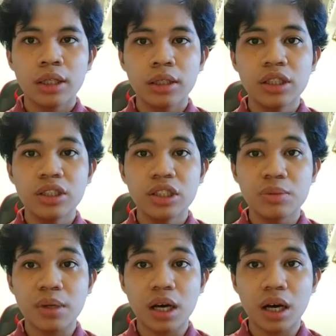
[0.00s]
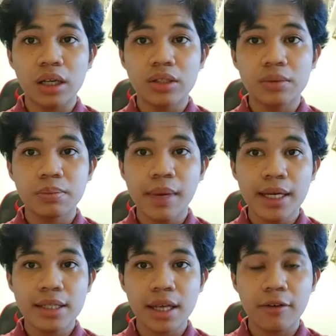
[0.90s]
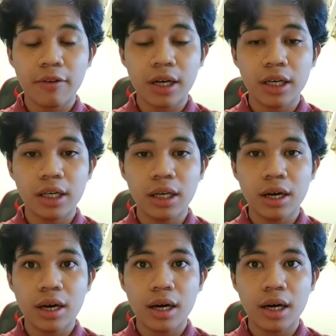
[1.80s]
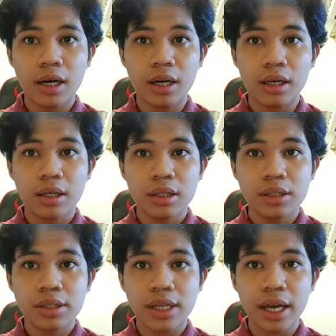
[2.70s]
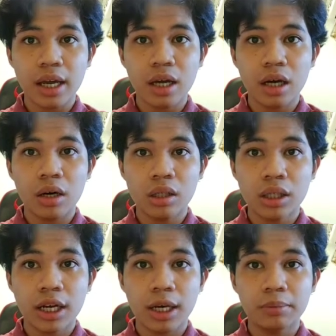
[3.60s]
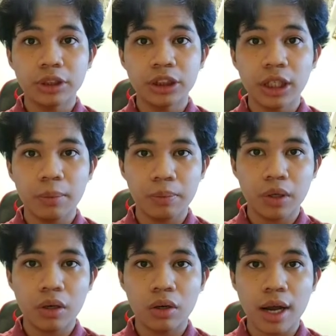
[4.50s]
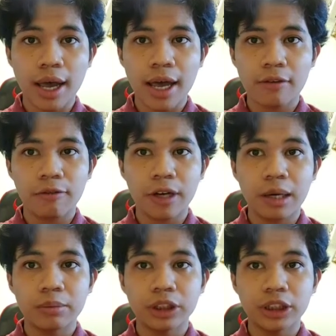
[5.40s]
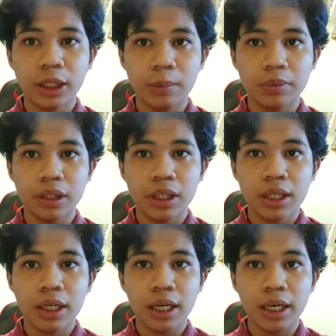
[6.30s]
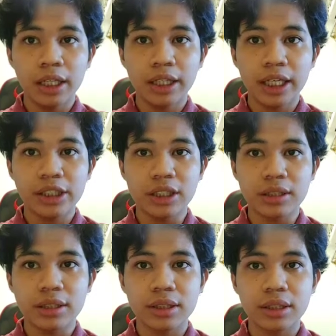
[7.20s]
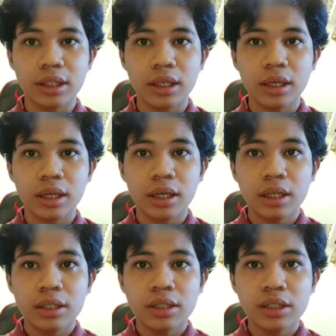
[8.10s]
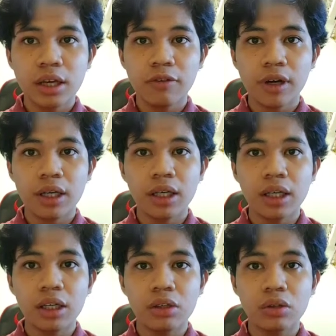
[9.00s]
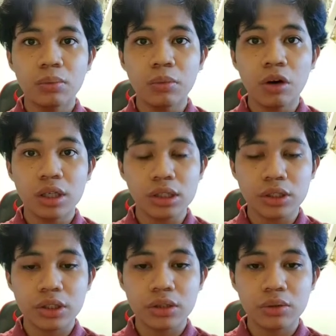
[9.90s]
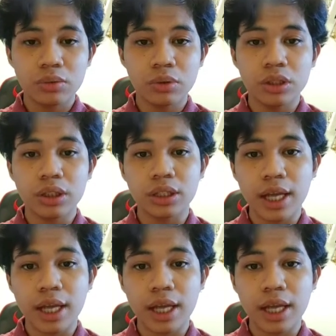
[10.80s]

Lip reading: This is because many sac fungi are sac or cup-shaped or have cup-shaped indentations. Sac fungi include morels, which